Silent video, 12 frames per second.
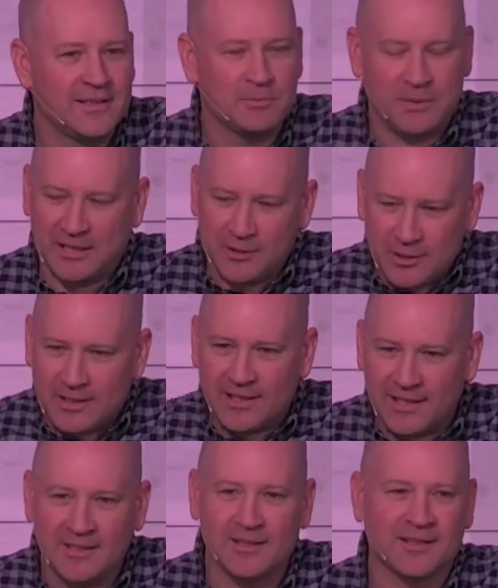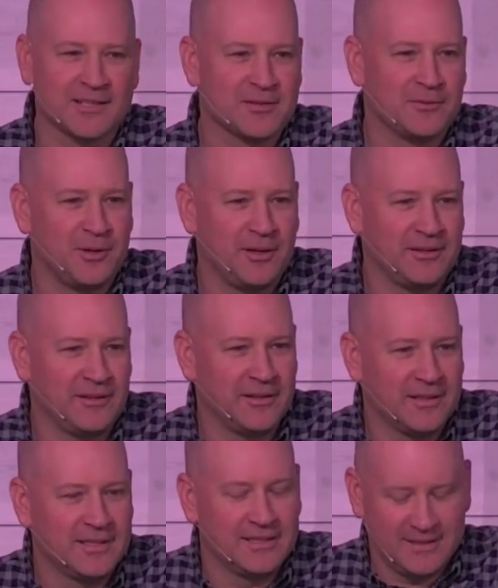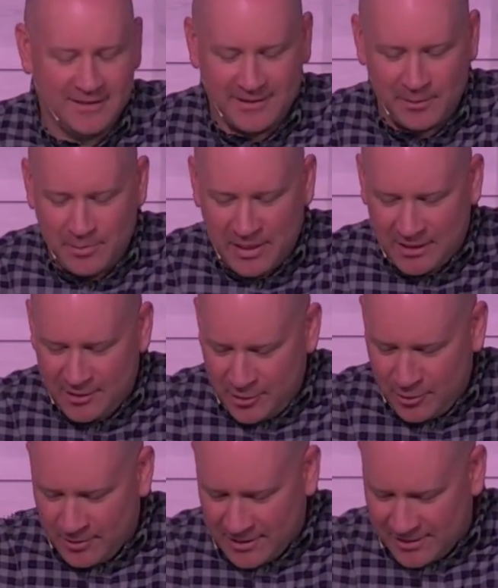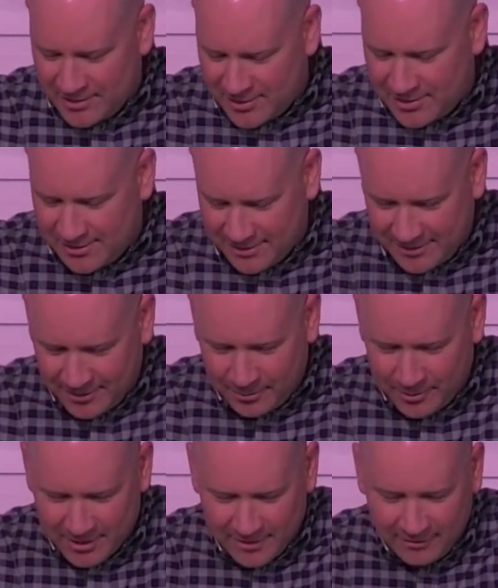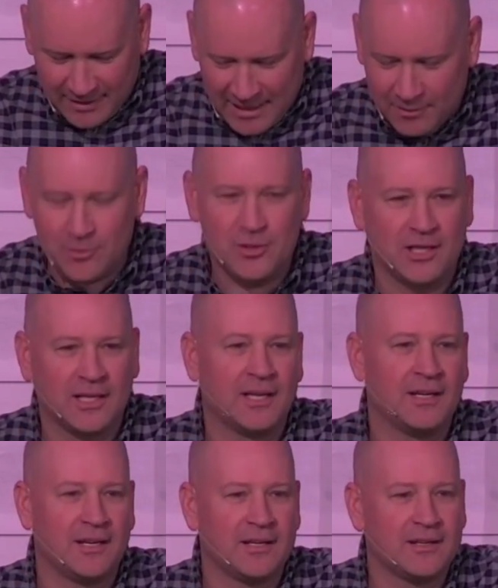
but it couldn't get there because of all the the big tourists who were lounging in it